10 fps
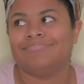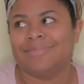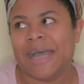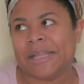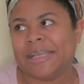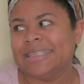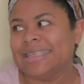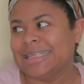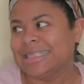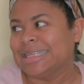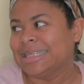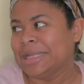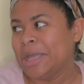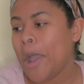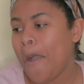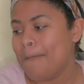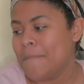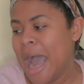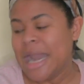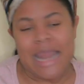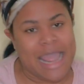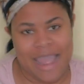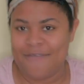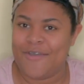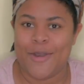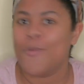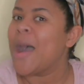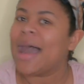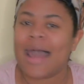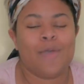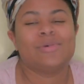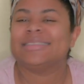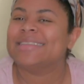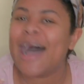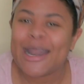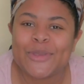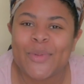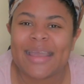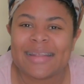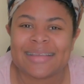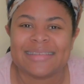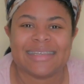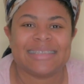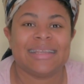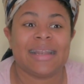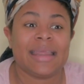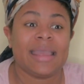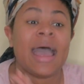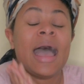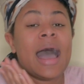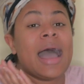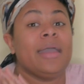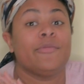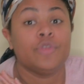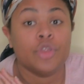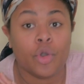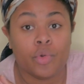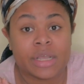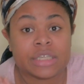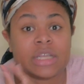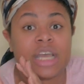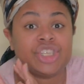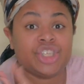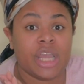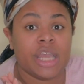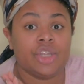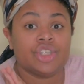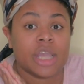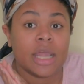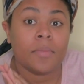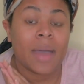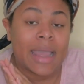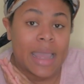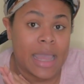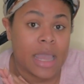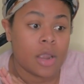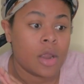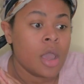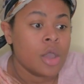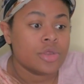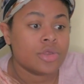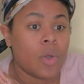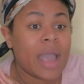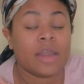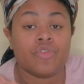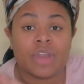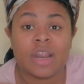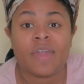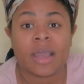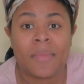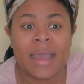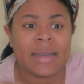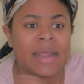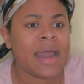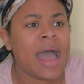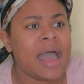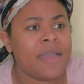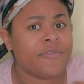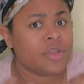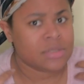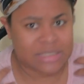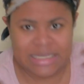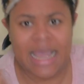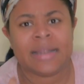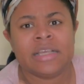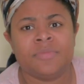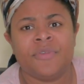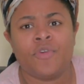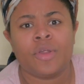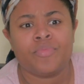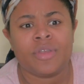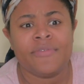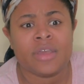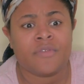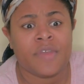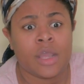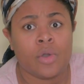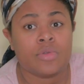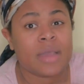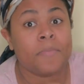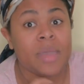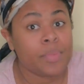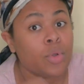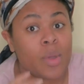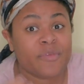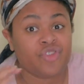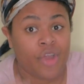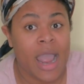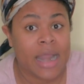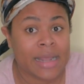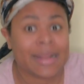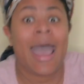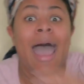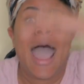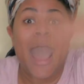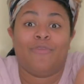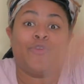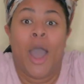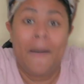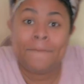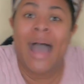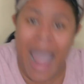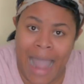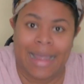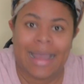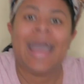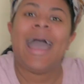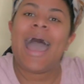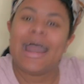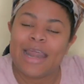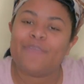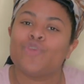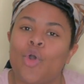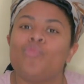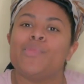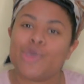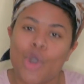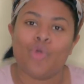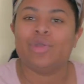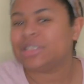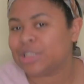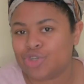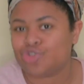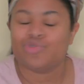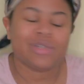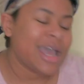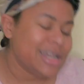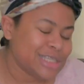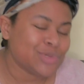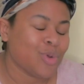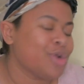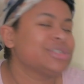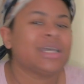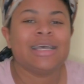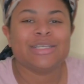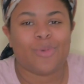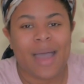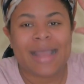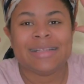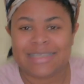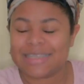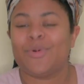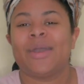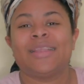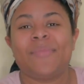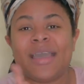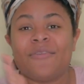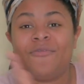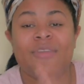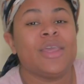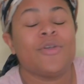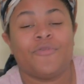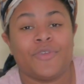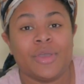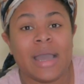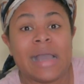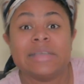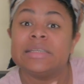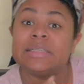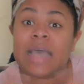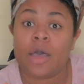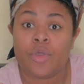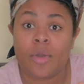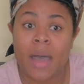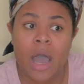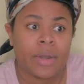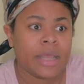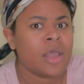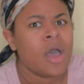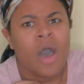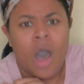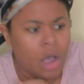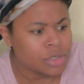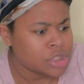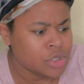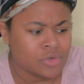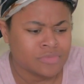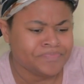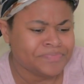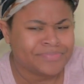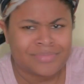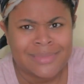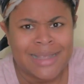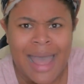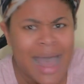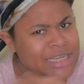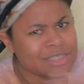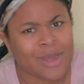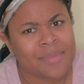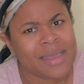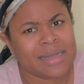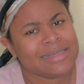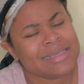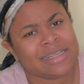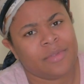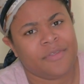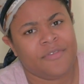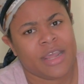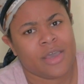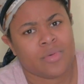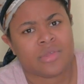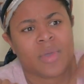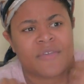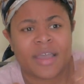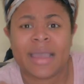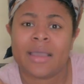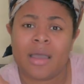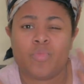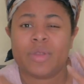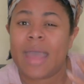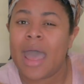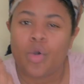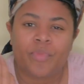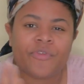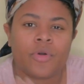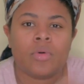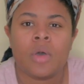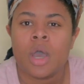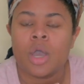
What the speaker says: Not consistently, but even while I was not doing it consistently, I have noticed a change in my hair. So I can really recommend it. I've said this before in previous videos, and people who have tried it have come back and they've told me, yo, this is the truth, this works. So I just wanted to make a video for you guys to tell you about it. Also, I just want to be consistent with videos. So if I can come with helpful,